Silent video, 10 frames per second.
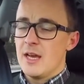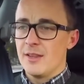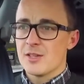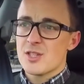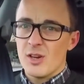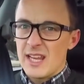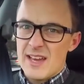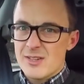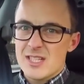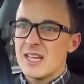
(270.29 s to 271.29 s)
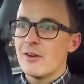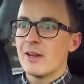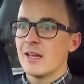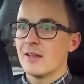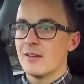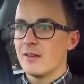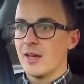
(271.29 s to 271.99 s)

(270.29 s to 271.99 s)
and the slightly heavy steering